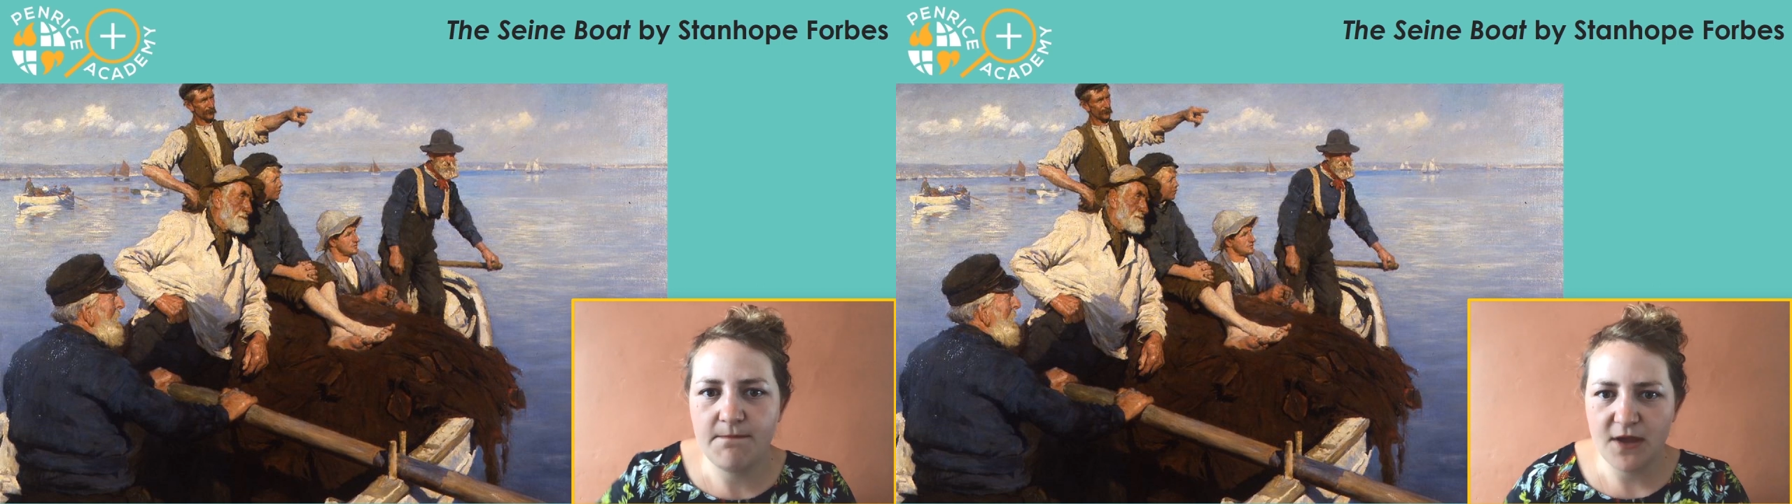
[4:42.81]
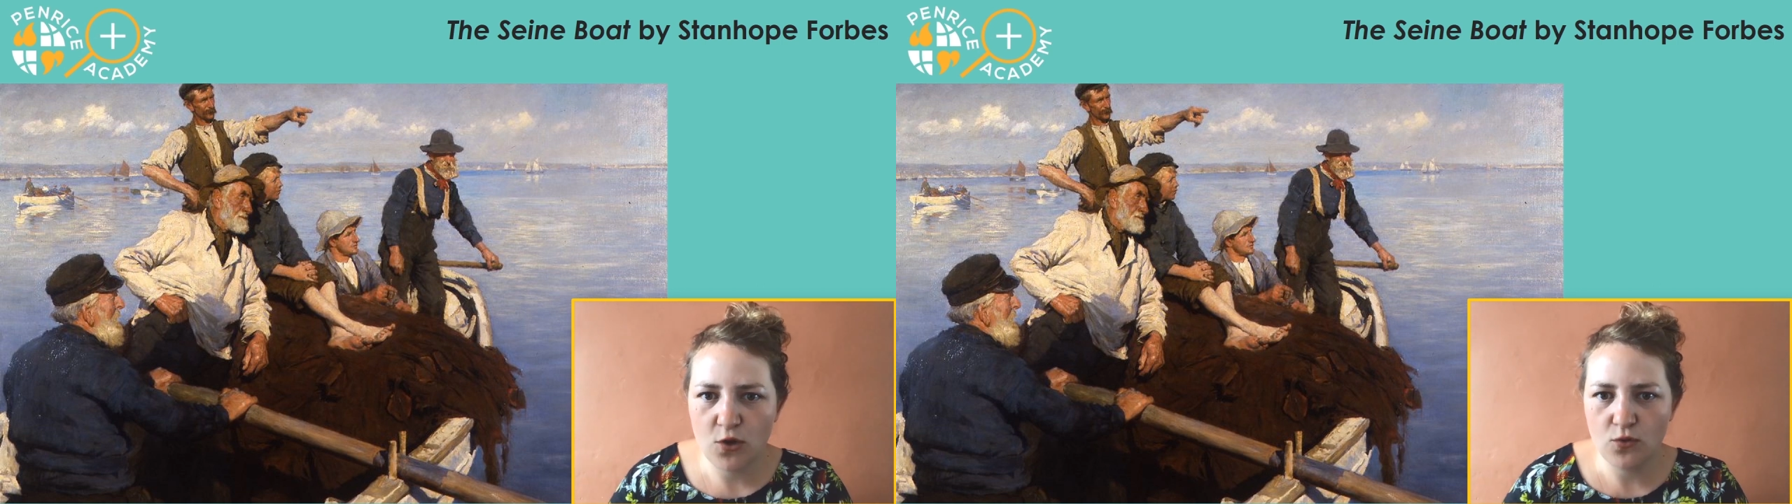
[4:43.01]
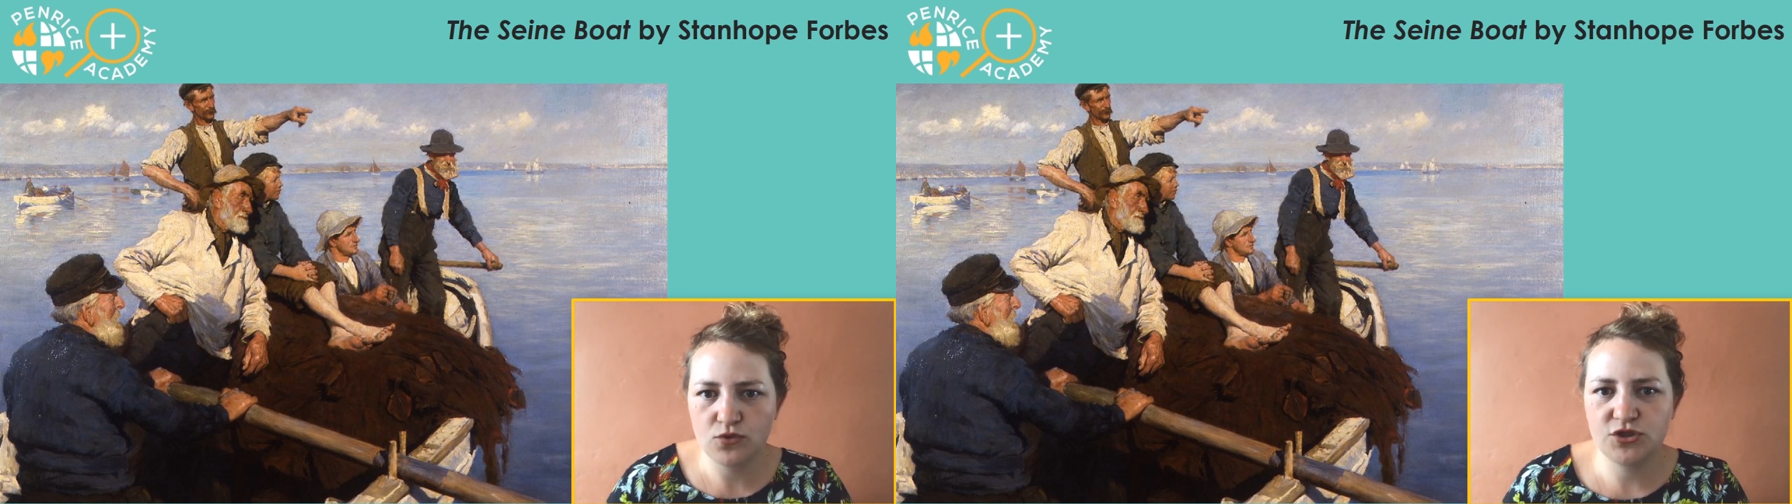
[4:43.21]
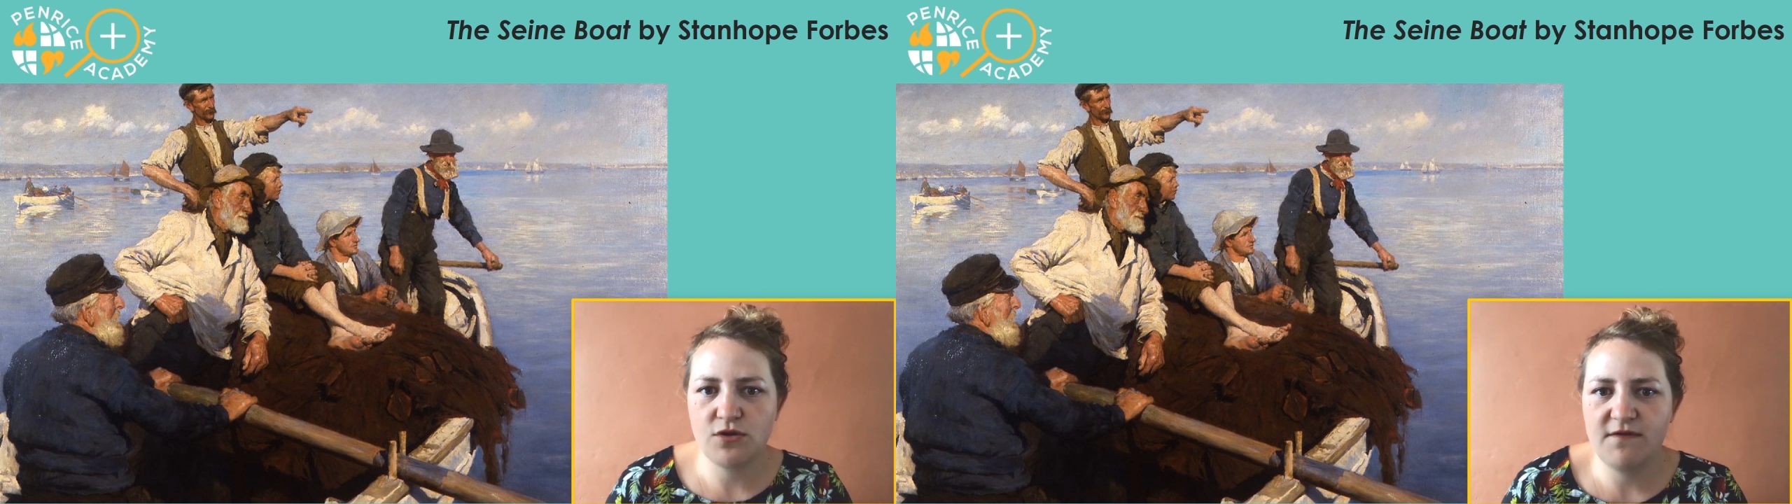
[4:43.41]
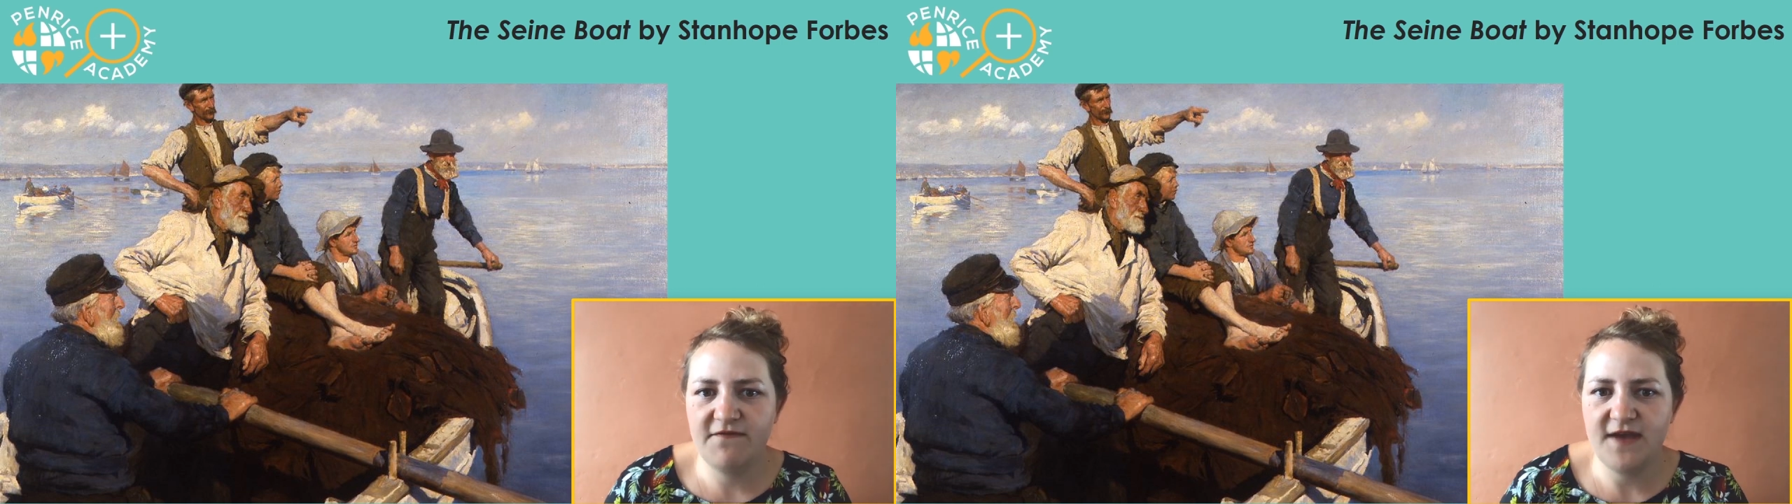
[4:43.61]
big old
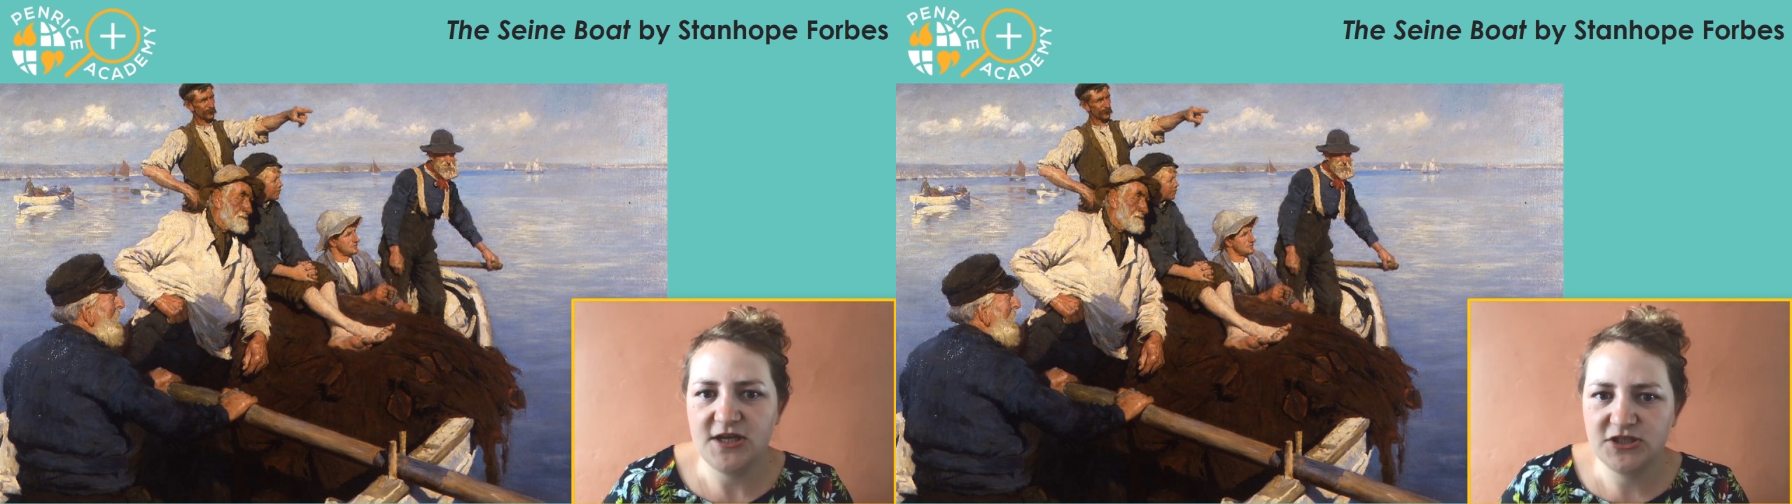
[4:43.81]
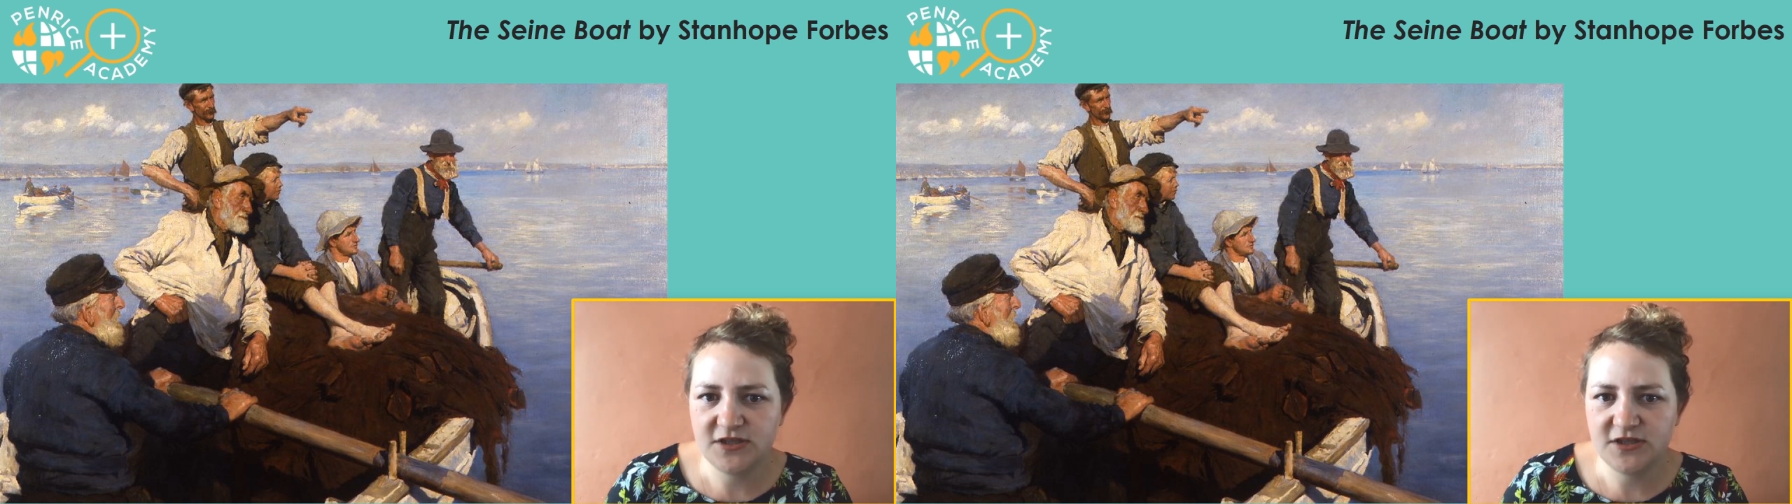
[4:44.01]
shoal of fish,